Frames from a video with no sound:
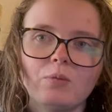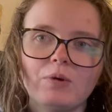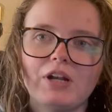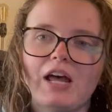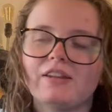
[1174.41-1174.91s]

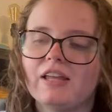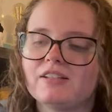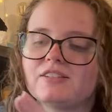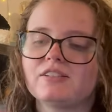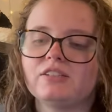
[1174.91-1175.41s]
But
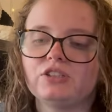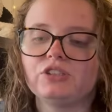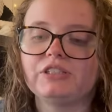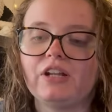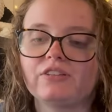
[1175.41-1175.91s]
that's
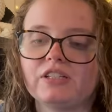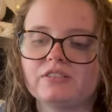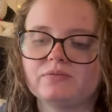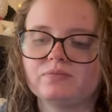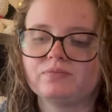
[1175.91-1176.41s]
literally
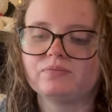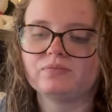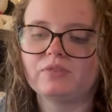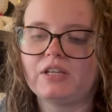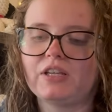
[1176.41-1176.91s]
nothing.
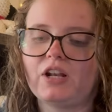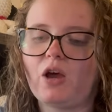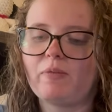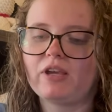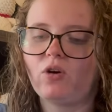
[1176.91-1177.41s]
It
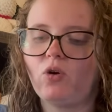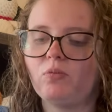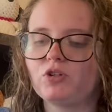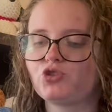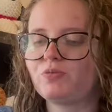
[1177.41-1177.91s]
cannot make a whole
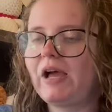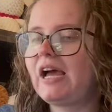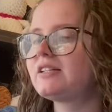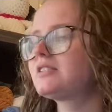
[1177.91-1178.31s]
mushroom hat.